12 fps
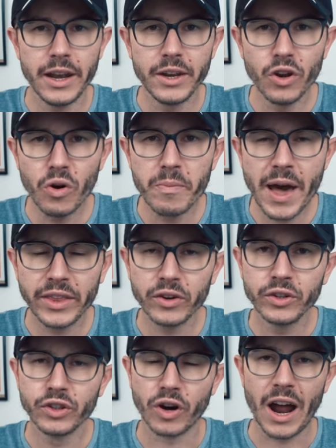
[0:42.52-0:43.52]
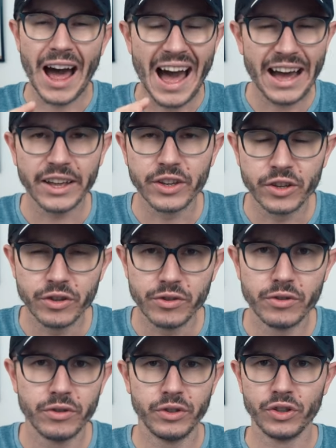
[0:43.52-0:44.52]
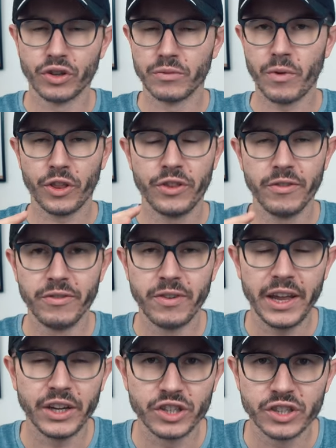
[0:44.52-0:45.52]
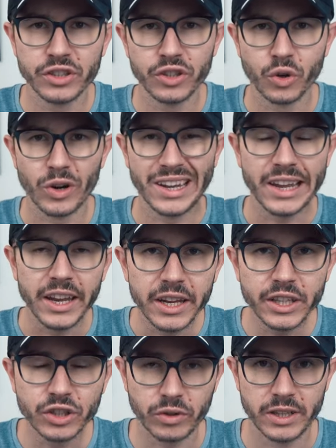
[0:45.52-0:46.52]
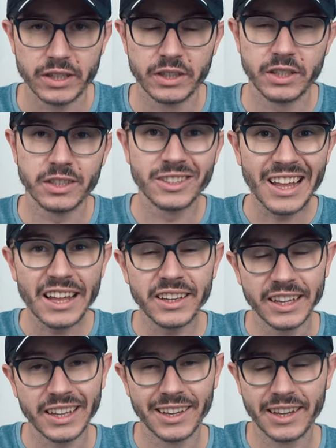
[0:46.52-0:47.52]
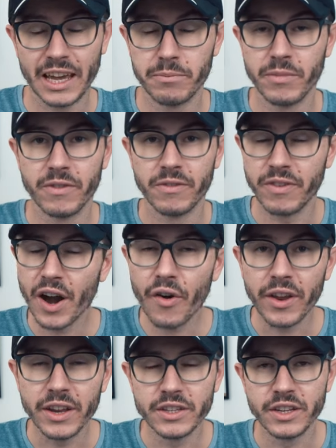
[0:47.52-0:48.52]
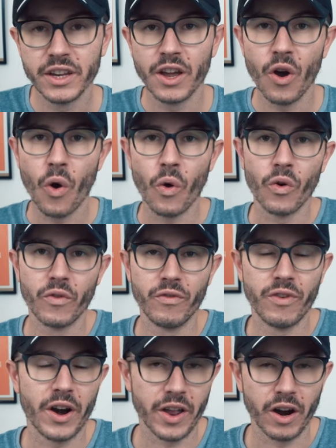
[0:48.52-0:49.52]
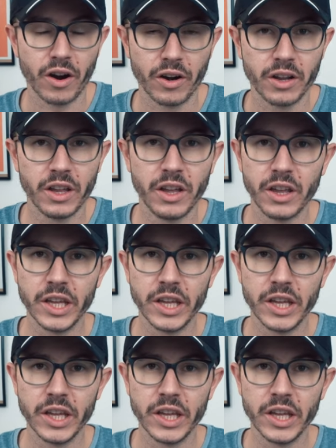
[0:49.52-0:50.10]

And no matter your IQ, your motivation, your interest, studying can be very easy or very hard.